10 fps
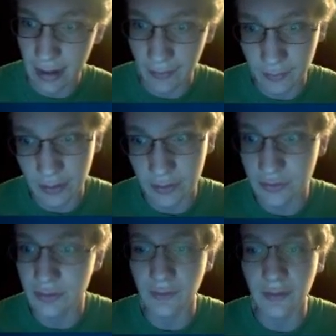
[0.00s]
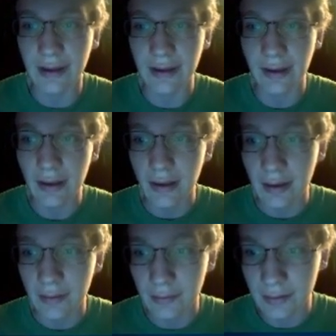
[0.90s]
at 300 delay,
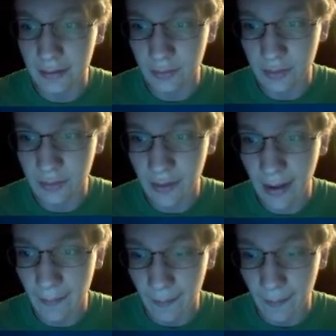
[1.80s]
then you would do that,